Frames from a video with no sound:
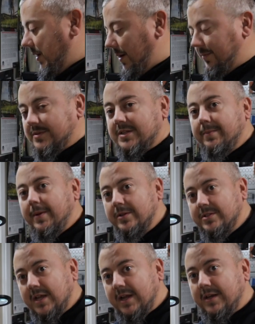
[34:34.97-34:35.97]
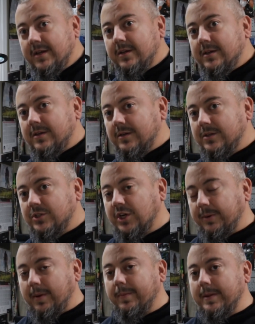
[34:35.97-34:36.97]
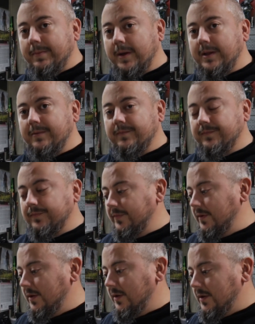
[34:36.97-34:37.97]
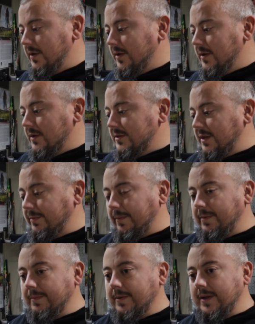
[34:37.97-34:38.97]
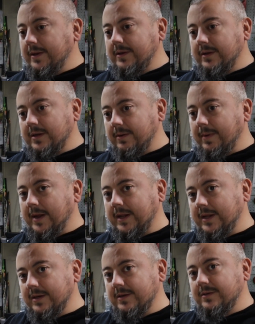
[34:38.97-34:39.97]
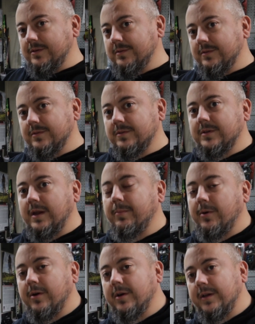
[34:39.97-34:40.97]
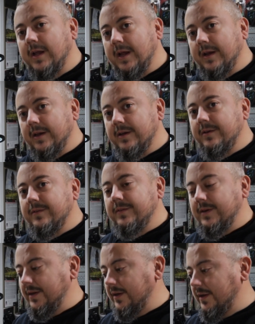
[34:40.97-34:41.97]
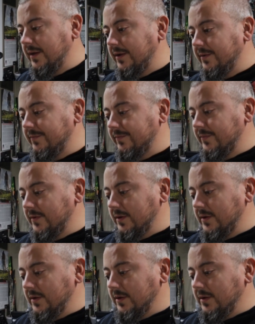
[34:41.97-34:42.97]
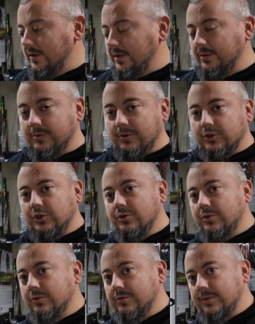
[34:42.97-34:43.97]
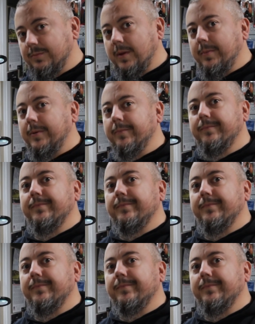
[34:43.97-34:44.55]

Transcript: I'm going to step outside, check my P-pipe, set my P-pipe, come back in, temporarily tie it in, and then we'll go shoot through some paper.